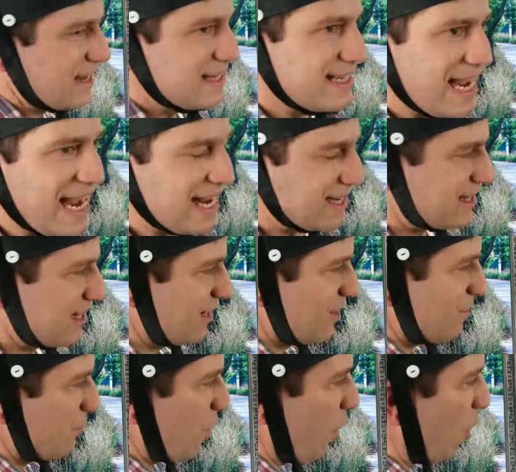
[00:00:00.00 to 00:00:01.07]
a date
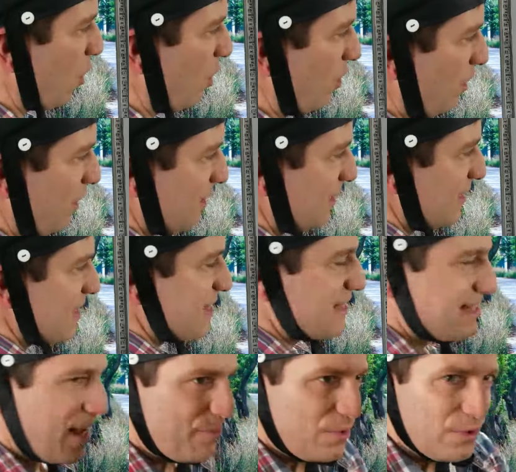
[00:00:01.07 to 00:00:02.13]
co
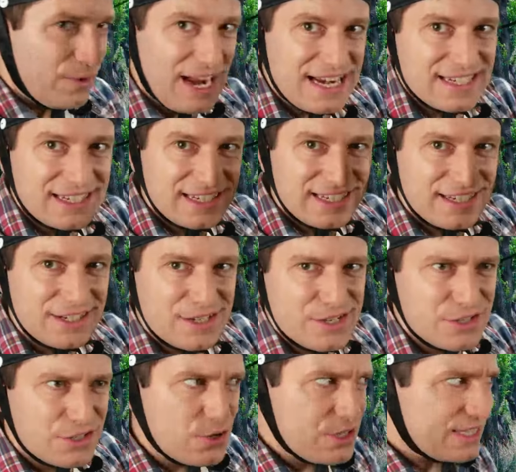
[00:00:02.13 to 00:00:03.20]
separate.
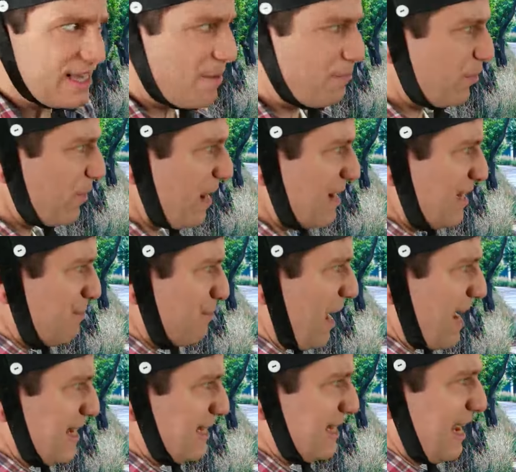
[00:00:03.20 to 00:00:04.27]
So separated by